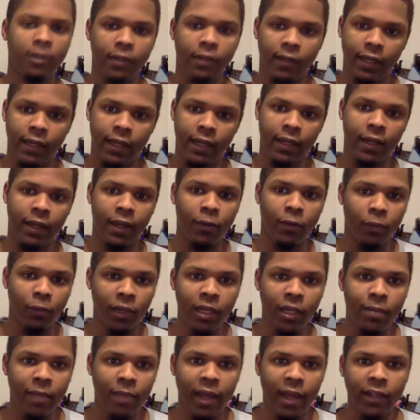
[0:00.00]
it really
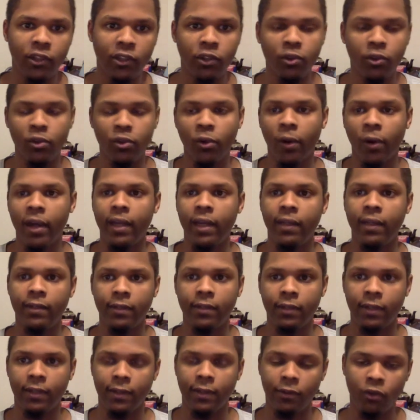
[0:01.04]
makes you great,
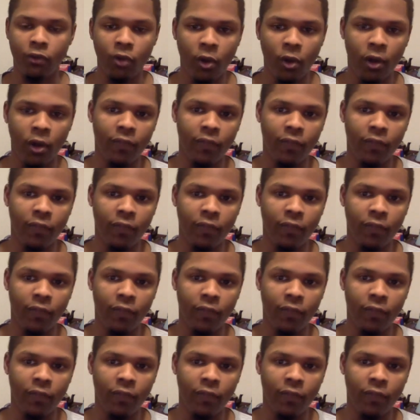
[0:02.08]
you know,